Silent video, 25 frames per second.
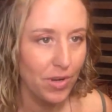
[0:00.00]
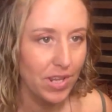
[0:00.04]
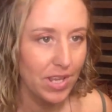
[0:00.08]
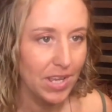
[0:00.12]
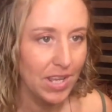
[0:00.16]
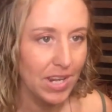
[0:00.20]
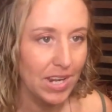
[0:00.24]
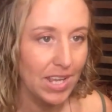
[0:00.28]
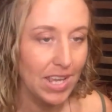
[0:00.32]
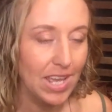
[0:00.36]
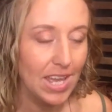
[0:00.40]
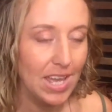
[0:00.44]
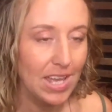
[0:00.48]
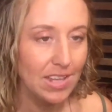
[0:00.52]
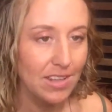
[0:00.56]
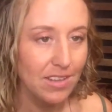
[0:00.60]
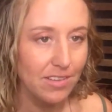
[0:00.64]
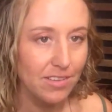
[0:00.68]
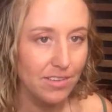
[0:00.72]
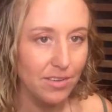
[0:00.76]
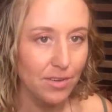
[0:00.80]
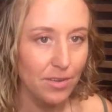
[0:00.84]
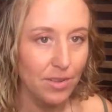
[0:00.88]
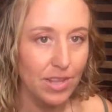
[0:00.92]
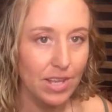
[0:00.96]
And again,
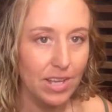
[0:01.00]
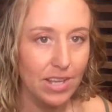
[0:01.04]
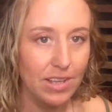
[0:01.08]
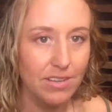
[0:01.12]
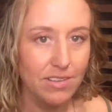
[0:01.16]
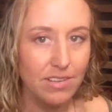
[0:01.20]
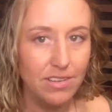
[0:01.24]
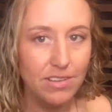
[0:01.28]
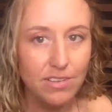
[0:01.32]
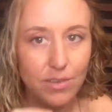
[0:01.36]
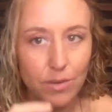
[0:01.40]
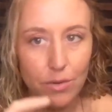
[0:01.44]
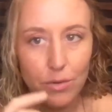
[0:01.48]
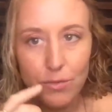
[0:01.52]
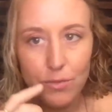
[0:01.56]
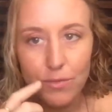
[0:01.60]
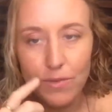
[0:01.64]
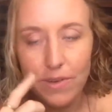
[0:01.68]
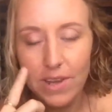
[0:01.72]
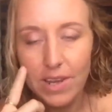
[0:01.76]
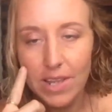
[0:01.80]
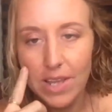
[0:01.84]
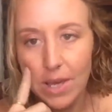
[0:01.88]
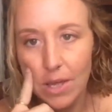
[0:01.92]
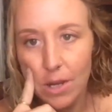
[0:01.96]
so like since you're
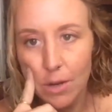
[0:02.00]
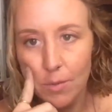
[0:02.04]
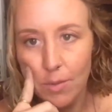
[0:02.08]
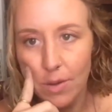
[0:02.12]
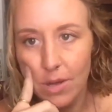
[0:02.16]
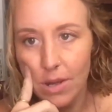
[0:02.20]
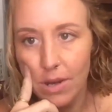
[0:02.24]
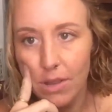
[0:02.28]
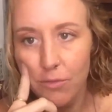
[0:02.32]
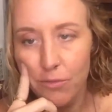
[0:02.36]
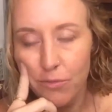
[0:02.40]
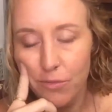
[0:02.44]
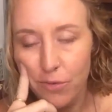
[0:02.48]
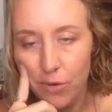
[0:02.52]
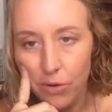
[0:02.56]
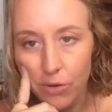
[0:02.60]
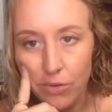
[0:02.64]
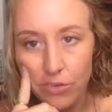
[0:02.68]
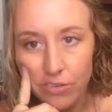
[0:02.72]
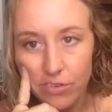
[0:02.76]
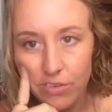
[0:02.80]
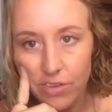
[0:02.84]
finding out about it first,